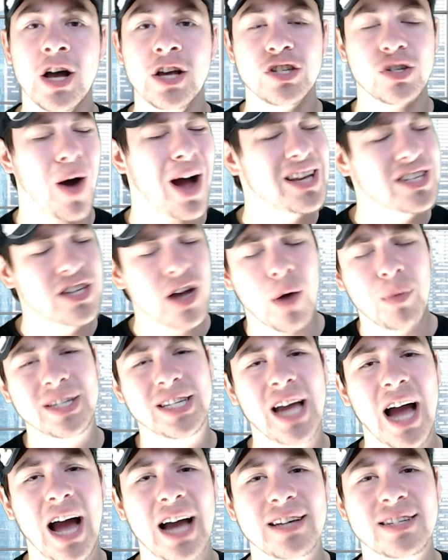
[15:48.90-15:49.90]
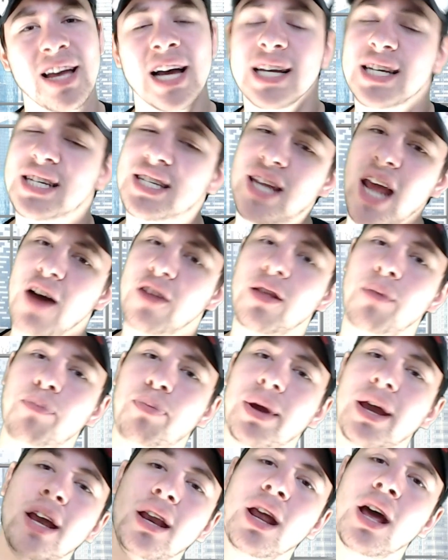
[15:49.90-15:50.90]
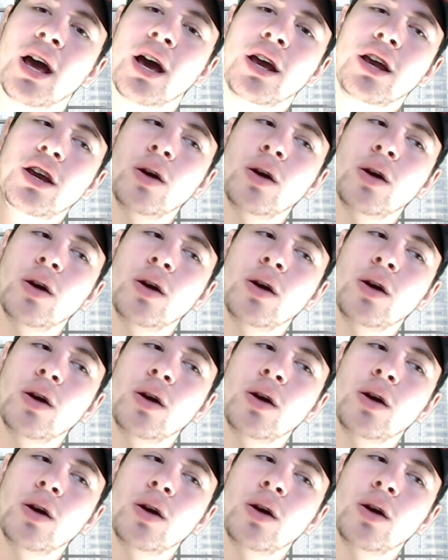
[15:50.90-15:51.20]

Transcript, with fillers: So as always, guys, stay on the bean,